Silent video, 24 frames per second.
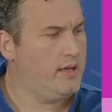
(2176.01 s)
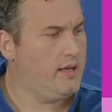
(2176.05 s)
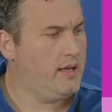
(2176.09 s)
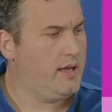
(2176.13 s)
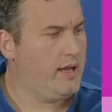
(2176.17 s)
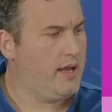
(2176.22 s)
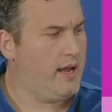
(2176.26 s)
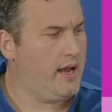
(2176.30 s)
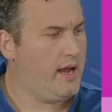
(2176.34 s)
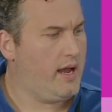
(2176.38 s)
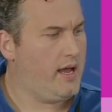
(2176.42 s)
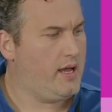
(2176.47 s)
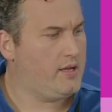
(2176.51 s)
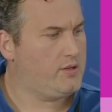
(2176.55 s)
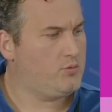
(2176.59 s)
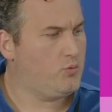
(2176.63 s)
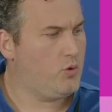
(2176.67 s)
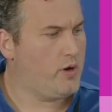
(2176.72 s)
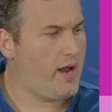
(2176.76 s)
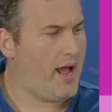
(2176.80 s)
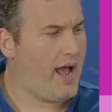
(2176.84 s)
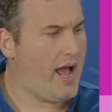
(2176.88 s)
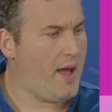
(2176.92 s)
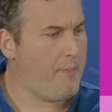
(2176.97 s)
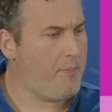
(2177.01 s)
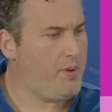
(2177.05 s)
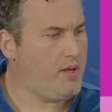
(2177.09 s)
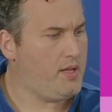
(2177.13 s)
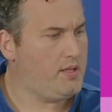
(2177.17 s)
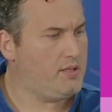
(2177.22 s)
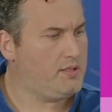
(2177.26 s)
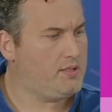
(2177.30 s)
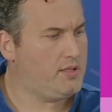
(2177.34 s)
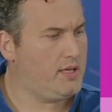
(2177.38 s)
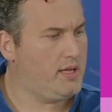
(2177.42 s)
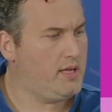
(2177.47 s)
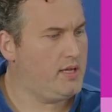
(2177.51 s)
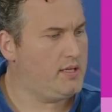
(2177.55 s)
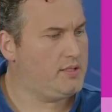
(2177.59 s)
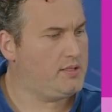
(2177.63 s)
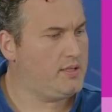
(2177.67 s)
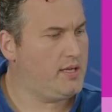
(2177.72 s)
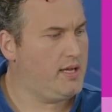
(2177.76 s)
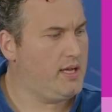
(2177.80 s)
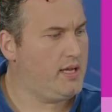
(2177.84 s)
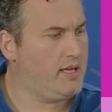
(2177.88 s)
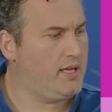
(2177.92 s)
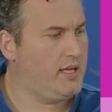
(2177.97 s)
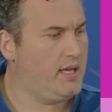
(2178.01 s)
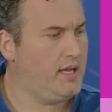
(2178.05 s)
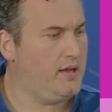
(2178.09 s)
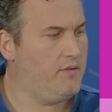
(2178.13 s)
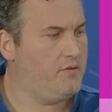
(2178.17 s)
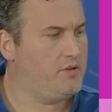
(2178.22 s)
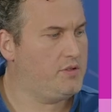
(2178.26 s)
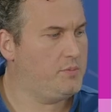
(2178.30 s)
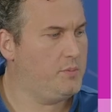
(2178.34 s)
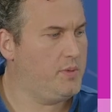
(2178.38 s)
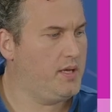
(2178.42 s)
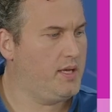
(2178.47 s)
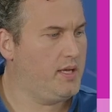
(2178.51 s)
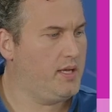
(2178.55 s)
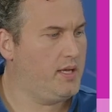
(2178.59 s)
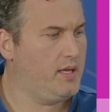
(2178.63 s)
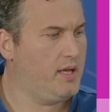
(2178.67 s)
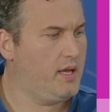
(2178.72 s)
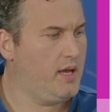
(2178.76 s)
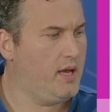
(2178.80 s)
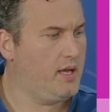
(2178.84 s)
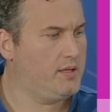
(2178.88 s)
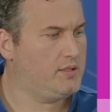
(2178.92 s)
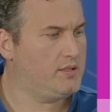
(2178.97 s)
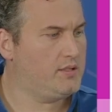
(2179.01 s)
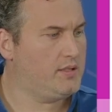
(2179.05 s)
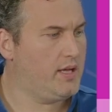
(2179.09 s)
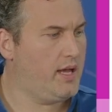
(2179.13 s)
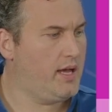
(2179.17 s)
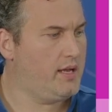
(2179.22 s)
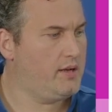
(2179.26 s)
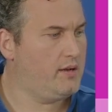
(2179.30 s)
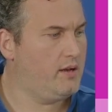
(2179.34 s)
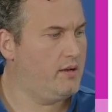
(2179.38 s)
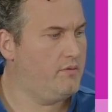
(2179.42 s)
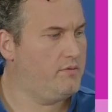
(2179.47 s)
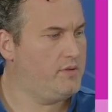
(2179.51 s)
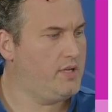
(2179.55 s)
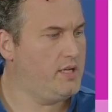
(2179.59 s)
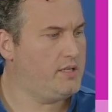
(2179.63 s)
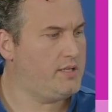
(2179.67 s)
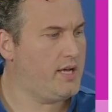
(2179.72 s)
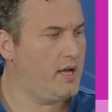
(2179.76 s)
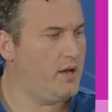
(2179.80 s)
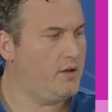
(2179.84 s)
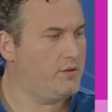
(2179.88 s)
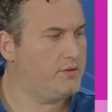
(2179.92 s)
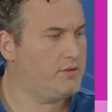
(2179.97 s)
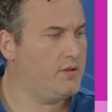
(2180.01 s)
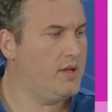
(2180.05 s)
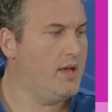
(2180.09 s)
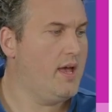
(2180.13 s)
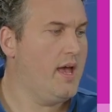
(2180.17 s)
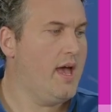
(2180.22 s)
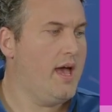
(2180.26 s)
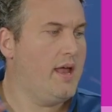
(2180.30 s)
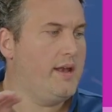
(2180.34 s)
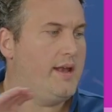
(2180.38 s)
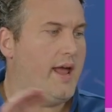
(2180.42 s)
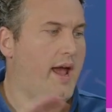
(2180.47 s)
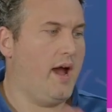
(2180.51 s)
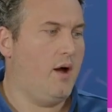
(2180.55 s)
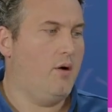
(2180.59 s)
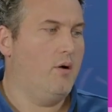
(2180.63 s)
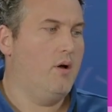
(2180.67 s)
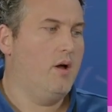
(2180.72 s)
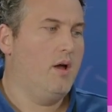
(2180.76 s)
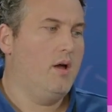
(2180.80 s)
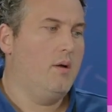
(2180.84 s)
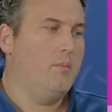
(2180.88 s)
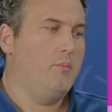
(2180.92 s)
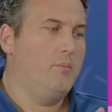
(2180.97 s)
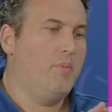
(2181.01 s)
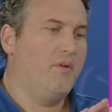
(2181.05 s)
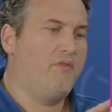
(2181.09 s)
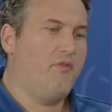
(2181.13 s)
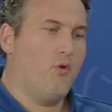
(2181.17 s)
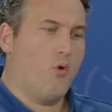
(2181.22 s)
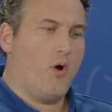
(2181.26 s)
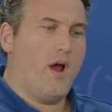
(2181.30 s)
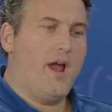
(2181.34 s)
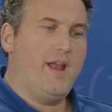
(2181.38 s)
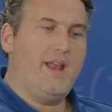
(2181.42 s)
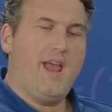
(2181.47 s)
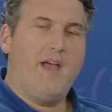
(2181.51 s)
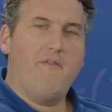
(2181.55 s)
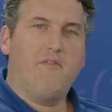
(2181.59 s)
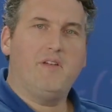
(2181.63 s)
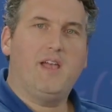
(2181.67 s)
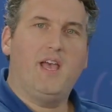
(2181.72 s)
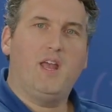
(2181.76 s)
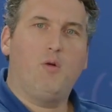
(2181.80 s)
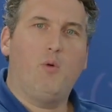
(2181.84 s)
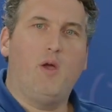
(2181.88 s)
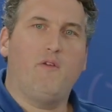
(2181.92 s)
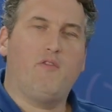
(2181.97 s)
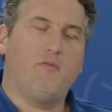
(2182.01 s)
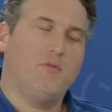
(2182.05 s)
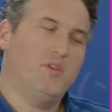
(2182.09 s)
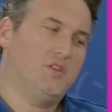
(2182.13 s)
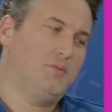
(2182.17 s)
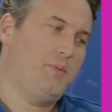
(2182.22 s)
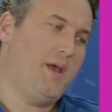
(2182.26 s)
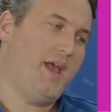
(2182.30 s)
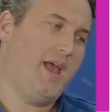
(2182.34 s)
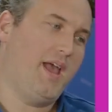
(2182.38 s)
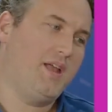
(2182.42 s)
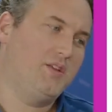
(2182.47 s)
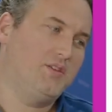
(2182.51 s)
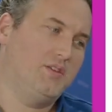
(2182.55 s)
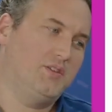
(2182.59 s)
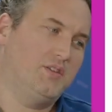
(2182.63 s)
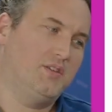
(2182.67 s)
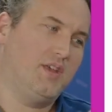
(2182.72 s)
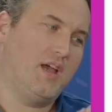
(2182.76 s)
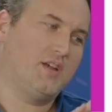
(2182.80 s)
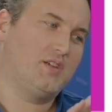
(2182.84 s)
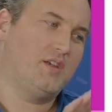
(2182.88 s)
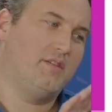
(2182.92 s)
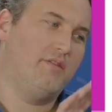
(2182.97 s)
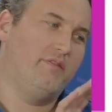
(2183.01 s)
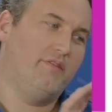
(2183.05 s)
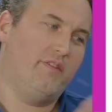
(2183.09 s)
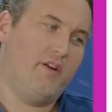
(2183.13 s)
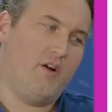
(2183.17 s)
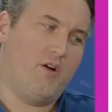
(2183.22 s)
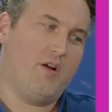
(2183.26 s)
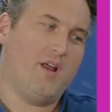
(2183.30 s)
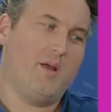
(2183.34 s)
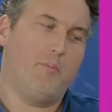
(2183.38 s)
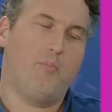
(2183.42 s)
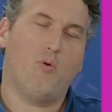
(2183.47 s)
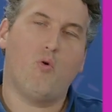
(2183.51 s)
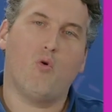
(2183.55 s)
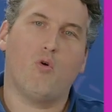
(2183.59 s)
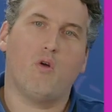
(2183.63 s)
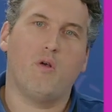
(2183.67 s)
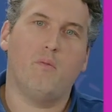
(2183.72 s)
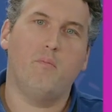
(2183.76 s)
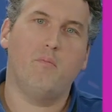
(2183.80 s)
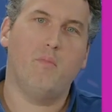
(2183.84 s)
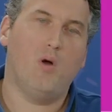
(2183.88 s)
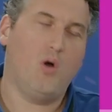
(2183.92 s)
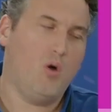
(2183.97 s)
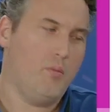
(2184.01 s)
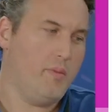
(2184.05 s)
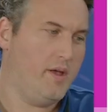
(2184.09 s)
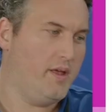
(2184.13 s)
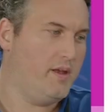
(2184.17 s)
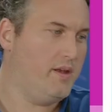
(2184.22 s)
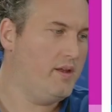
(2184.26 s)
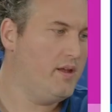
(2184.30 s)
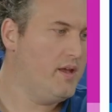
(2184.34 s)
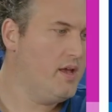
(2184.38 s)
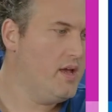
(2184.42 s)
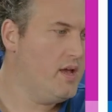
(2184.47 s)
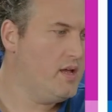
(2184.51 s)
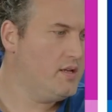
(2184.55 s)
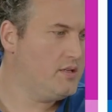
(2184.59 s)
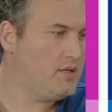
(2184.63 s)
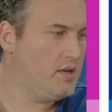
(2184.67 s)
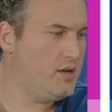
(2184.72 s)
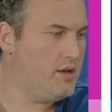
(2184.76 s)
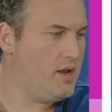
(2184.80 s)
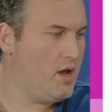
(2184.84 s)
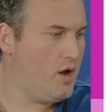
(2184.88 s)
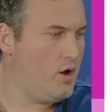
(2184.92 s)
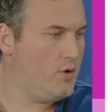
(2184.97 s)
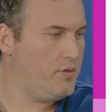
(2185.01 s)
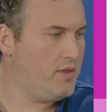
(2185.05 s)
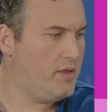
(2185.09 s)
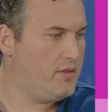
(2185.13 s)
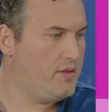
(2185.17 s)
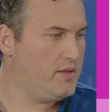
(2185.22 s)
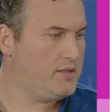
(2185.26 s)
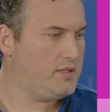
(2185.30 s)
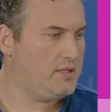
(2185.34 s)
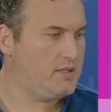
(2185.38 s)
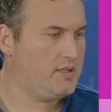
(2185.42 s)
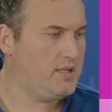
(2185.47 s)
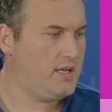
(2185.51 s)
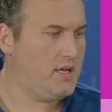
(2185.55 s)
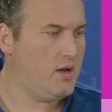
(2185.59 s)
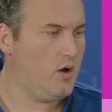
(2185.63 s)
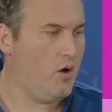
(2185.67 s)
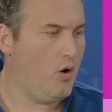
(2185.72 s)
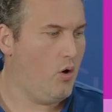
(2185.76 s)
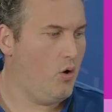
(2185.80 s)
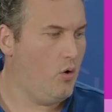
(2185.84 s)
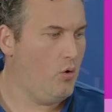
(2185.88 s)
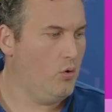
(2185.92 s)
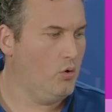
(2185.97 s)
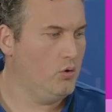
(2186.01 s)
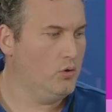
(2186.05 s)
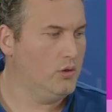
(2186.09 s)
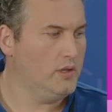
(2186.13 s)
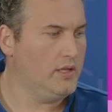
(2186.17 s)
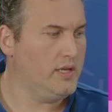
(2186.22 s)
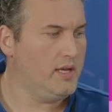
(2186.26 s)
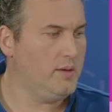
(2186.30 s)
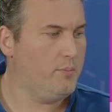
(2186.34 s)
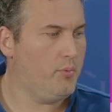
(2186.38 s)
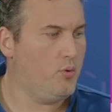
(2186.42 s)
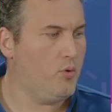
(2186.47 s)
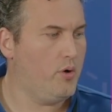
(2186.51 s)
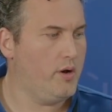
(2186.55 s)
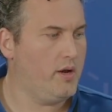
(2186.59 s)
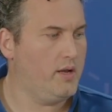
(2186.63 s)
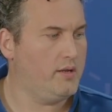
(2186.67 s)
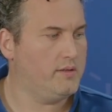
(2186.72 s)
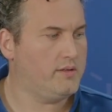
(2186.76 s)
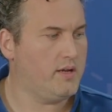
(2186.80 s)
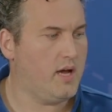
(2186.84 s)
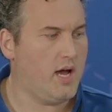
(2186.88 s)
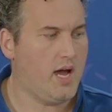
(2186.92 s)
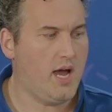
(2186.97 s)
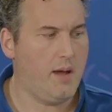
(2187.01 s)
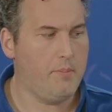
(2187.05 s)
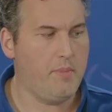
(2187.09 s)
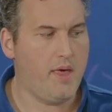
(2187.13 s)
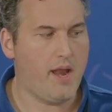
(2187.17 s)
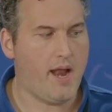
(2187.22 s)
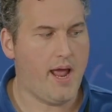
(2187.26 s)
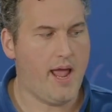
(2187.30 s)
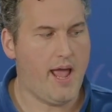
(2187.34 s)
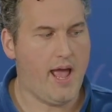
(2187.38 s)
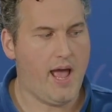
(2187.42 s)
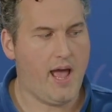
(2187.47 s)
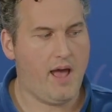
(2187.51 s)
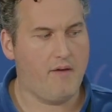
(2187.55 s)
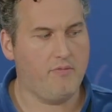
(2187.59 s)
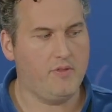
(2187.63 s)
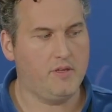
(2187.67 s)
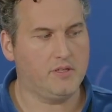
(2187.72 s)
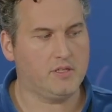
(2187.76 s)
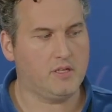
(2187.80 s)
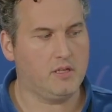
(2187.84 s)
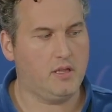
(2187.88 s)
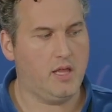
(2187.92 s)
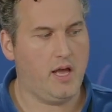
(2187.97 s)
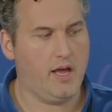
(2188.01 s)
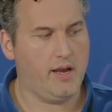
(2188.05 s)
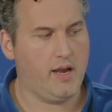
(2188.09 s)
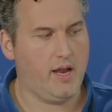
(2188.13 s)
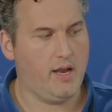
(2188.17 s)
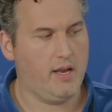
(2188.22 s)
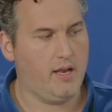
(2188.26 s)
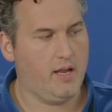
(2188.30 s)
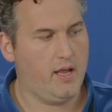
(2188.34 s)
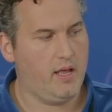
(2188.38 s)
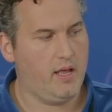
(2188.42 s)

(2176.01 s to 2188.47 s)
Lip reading: And what happens is it gives me a set of details. Now, before I navigate away from this page, this is actually a very important moment to note that this is the only point in time that I have this client.